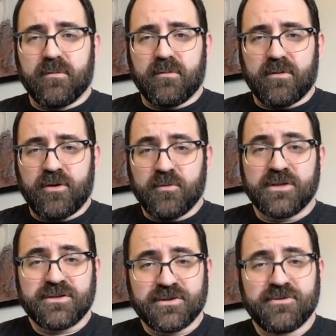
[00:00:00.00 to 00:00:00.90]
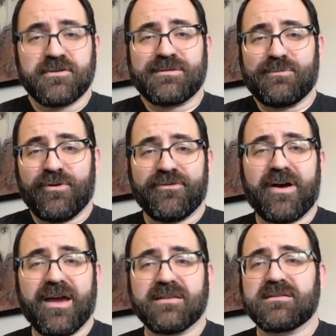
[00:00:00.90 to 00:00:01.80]
Humanistic Judaism
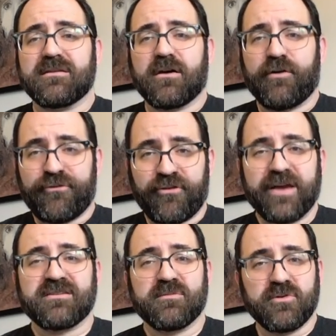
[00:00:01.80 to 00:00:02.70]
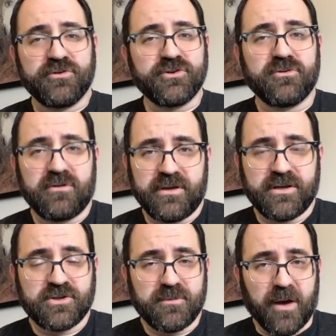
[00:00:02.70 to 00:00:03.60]
provides a flexible tool in
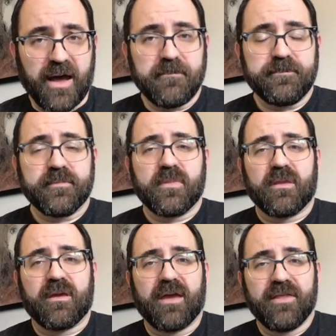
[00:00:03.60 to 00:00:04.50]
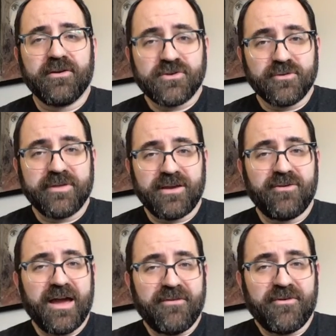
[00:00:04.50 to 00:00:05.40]
Shabbat. And the tool that you
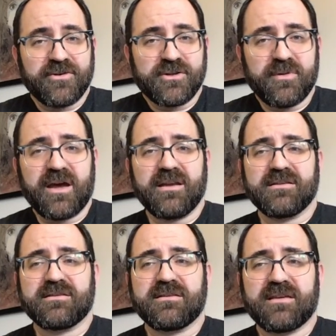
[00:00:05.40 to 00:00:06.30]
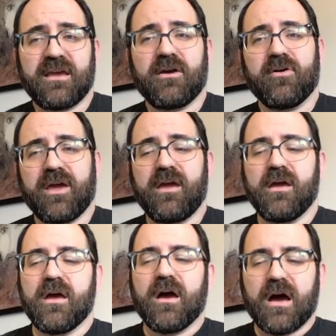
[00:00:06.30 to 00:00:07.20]
have on Shabbat is to say, okay,
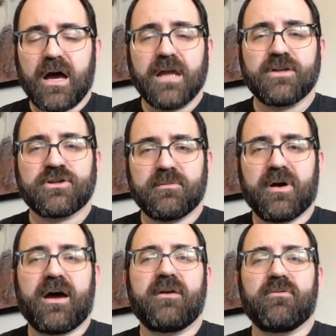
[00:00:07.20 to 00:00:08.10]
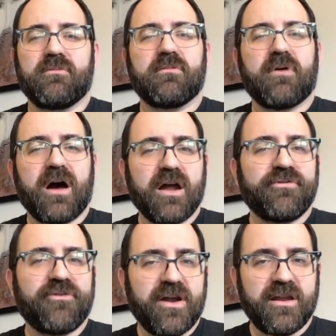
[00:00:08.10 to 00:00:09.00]
on Shabbat, on
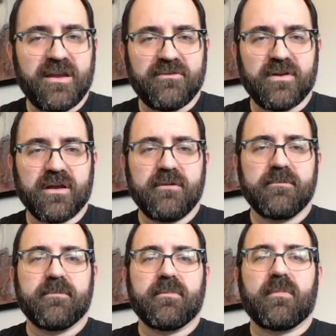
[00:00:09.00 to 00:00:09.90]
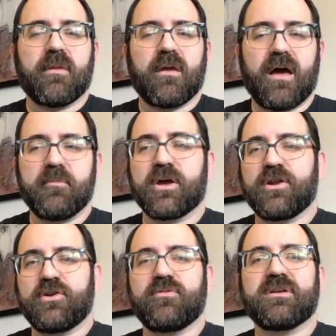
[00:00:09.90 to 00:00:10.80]
Friday evening, I'm going
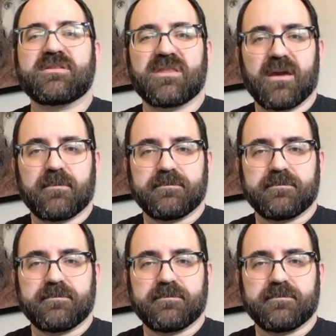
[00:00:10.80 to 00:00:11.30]
to do this thing.